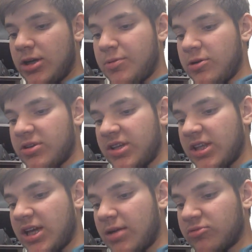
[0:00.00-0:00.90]
of
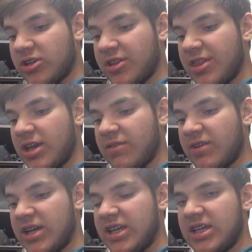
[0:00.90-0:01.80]
posting, like, I'm trying to think
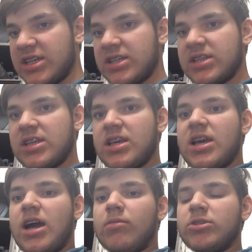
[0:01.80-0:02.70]
of ideas.
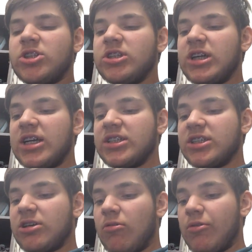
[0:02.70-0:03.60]
I want you guys
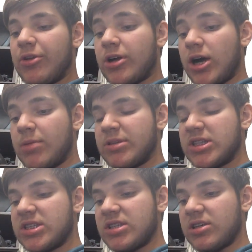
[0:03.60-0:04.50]
to go in the
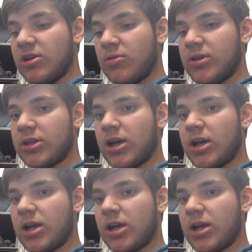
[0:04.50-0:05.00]
comments, go in the